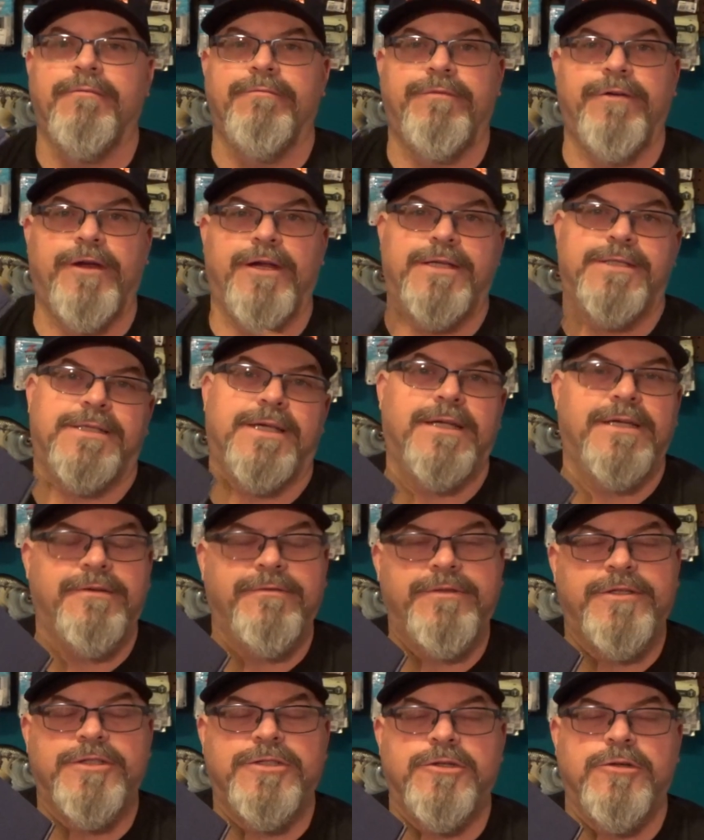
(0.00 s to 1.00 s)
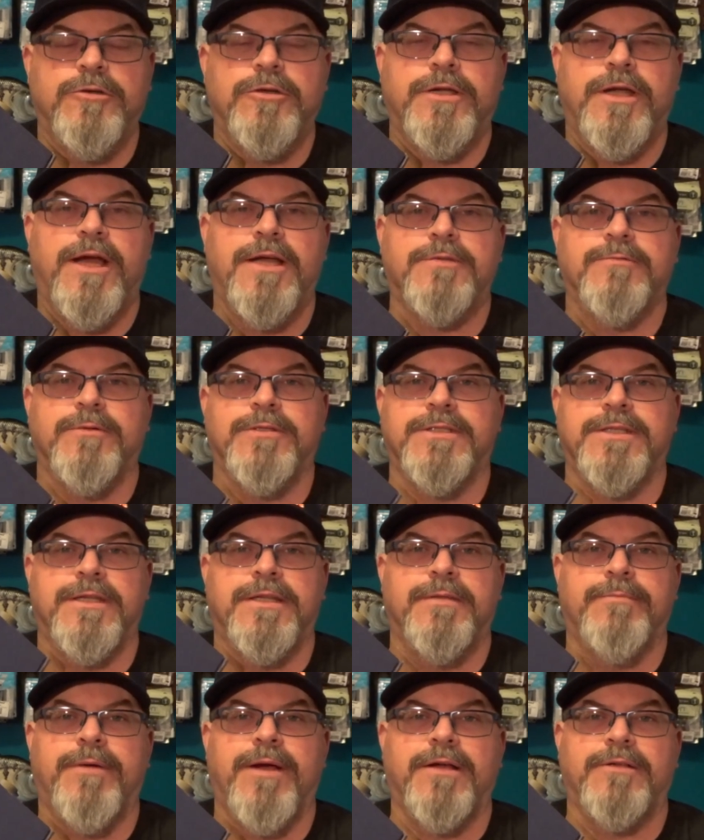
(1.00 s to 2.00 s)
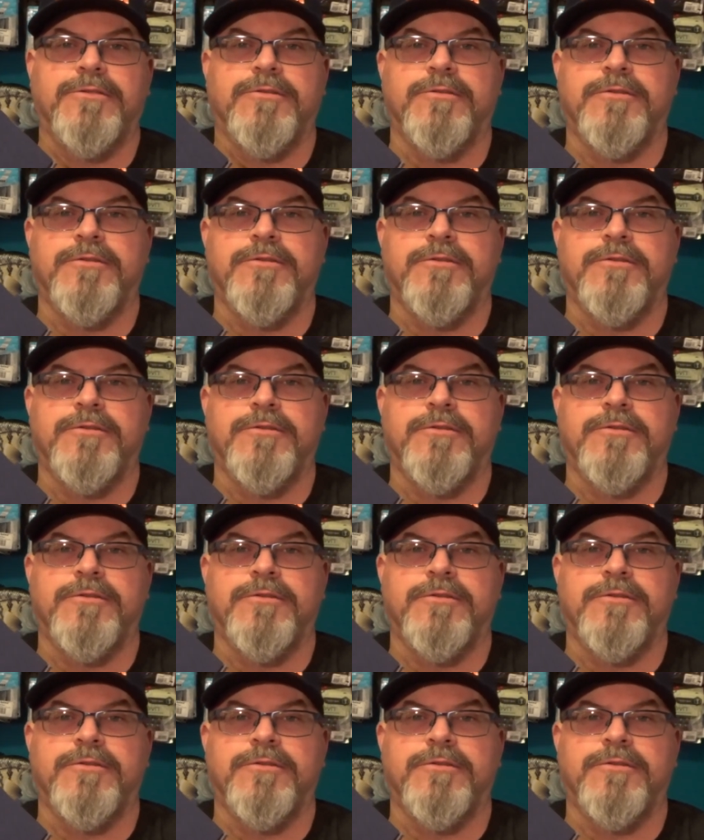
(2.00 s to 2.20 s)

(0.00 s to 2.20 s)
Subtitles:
Very excited to show you guys what's in the box,